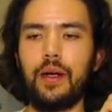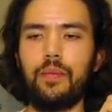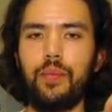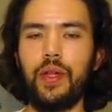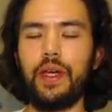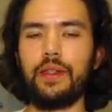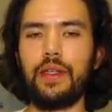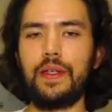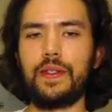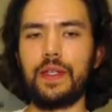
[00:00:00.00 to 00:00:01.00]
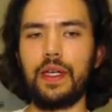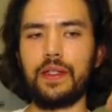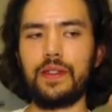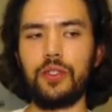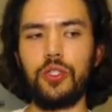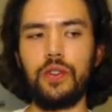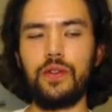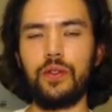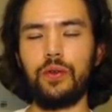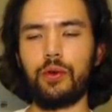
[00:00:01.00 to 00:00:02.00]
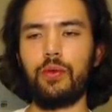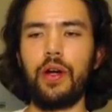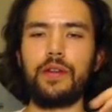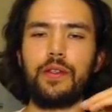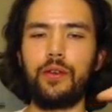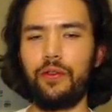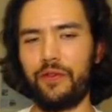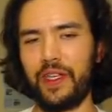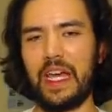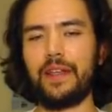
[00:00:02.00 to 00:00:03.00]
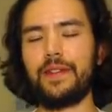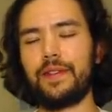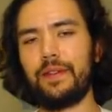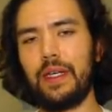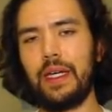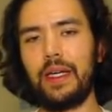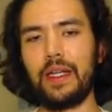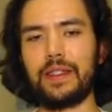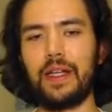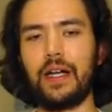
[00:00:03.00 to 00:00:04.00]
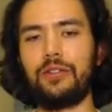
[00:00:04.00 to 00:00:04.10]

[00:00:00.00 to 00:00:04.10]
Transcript: playing this against the Ishizu requires a little finesse. It's not